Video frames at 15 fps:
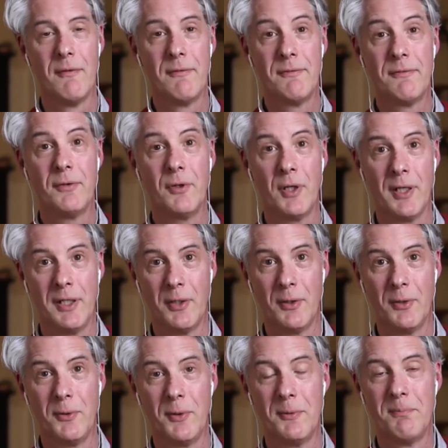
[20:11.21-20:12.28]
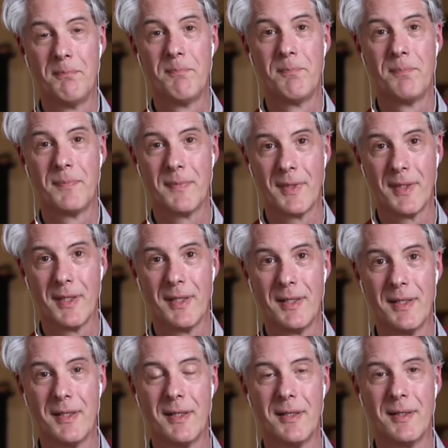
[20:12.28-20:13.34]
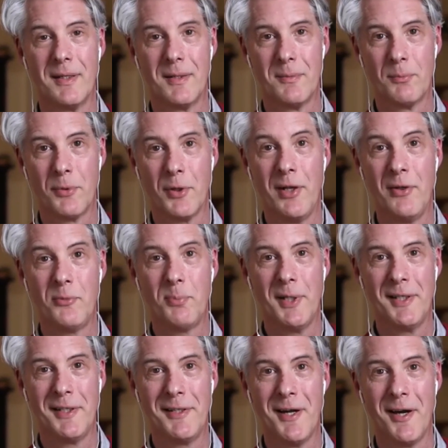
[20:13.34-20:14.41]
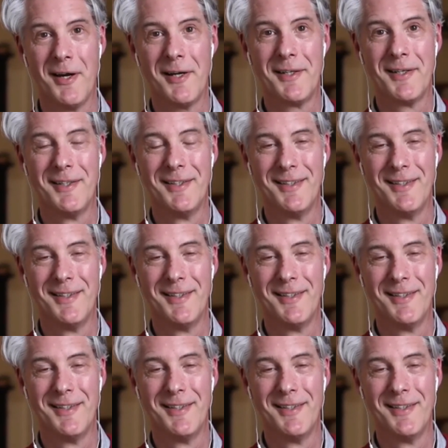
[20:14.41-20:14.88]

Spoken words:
fully known. Praise be to God.